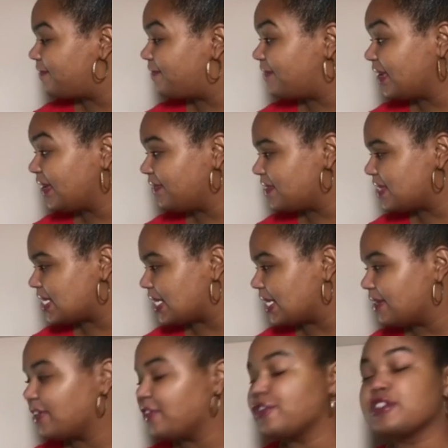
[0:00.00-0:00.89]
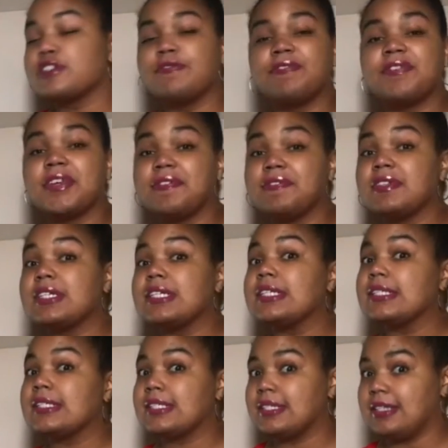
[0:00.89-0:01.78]
50. There's 50
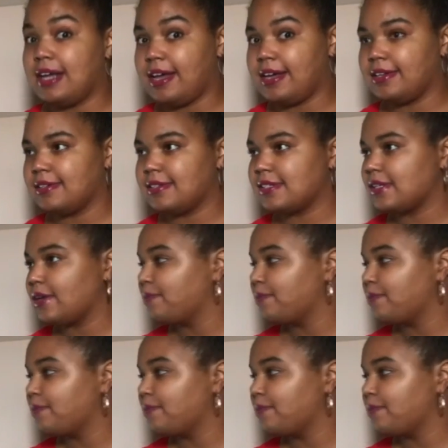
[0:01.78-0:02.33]
states.